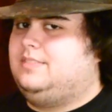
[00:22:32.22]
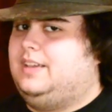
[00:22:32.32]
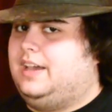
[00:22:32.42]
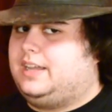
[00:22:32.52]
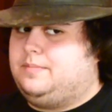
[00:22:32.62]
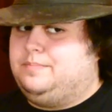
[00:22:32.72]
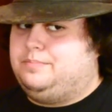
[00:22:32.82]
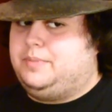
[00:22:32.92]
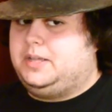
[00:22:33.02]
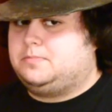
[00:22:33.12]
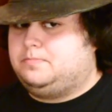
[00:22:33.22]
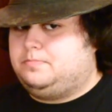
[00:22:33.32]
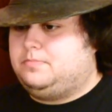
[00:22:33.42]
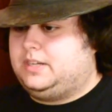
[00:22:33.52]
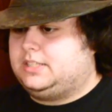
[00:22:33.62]
Yeah, I got
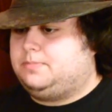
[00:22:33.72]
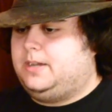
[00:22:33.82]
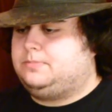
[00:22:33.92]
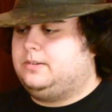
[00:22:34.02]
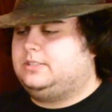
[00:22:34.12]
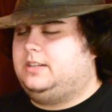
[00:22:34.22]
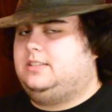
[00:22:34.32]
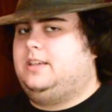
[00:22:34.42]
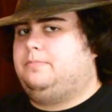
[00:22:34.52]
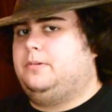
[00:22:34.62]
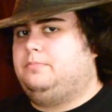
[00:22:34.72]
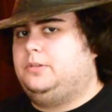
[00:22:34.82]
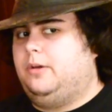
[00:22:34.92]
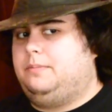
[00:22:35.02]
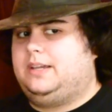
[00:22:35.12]
Spaceballs on separate
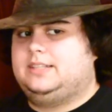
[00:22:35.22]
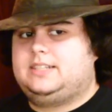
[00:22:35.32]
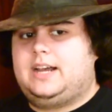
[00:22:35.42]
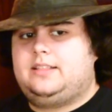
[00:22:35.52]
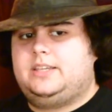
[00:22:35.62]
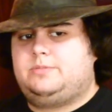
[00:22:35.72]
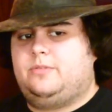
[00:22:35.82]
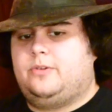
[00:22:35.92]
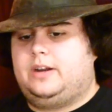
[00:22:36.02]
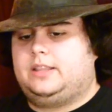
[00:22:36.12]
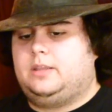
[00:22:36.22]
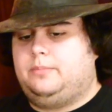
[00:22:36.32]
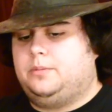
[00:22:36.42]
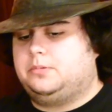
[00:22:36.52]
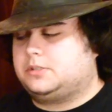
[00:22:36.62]
Blu-ray because I got this before I got the
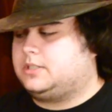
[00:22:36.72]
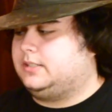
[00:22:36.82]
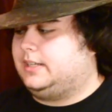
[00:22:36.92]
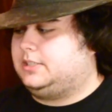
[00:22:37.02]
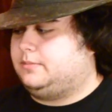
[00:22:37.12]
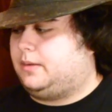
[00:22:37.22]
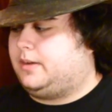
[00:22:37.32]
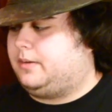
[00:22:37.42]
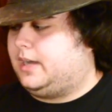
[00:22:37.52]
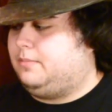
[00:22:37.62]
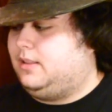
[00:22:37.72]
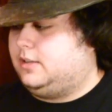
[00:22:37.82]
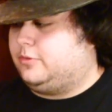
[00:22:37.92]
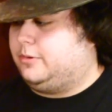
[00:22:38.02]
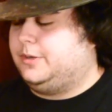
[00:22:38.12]
Mel Brooks collection. My mom got me
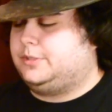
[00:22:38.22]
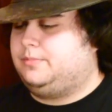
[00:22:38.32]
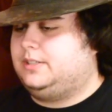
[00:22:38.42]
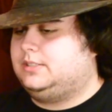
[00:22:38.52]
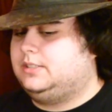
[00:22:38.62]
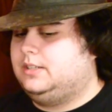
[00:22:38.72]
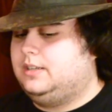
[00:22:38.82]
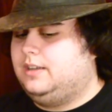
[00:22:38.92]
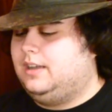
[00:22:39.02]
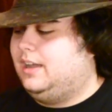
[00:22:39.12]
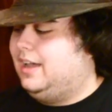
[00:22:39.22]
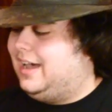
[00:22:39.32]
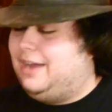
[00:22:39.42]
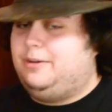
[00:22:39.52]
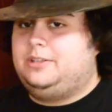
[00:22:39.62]
this for Christmas.
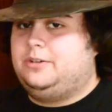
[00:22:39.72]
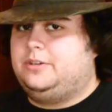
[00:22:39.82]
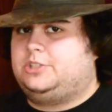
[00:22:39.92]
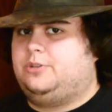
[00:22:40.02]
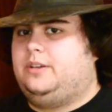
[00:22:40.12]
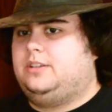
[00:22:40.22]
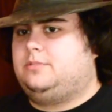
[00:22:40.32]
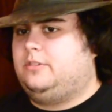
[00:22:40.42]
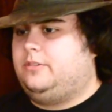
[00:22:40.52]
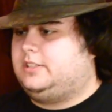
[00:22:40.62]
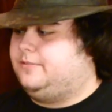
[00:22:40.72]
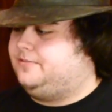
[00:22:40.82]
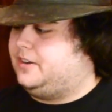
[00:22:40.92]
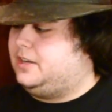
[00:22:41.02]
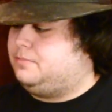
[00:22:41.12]
I really do enjoy this movie. It's a
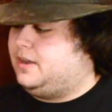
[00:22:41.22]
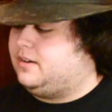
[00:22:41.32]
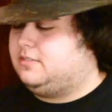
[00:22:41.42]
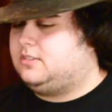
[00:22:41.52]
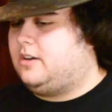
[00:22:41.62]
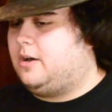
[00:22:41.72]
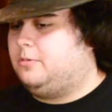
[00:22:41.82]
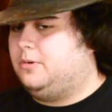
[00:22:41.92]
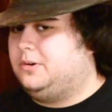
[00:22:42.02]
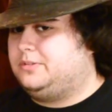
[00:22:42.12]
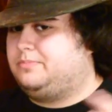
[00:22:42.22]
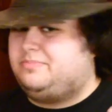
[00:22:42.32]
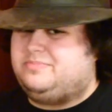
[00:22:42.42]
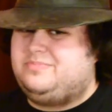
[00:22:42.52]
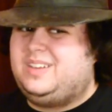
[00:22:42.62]
funny parody of Star Wars
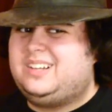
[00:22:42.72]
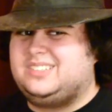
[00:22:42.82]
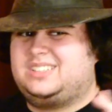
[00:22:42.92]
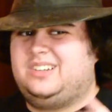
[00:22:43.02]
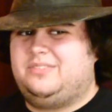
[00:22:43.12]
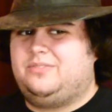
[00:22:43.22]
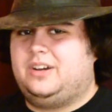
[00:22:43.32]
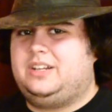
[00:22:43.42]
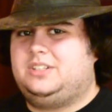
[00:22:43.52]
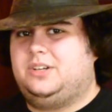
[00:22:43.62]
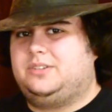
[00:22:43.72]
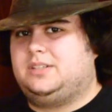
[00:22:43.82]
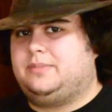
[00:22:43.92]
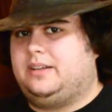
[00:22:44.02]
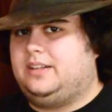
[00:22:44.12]
and also funny jokes
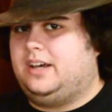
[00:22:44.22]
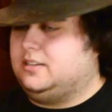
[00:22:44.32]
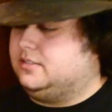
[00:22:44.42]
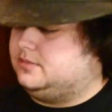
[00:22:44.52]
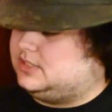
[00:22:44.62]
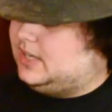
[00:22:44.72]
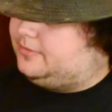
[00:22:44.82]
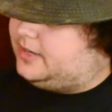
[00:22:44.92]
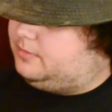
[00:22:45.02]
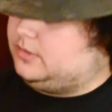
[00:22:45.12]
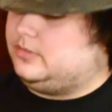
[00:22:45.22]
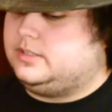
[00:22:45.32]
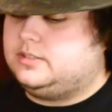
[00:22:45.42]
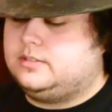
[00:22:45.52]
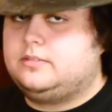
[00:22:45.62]
about other sci-fi movies.